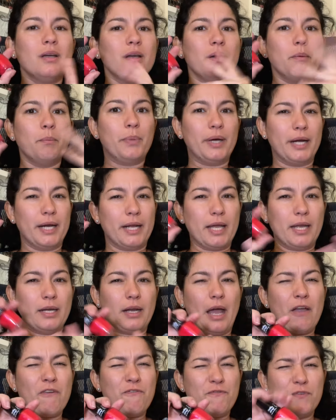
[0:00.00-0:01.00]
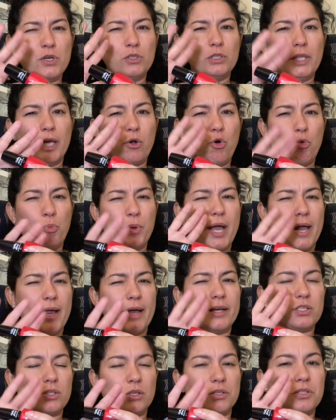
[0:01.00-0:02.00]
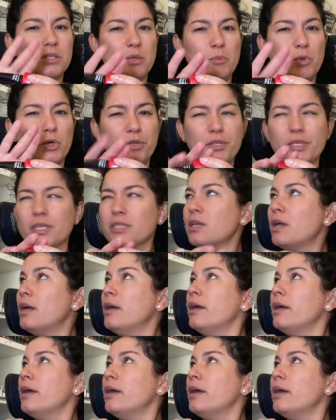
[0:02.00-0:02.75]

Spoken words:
But again, I feel like OPI has done similar things.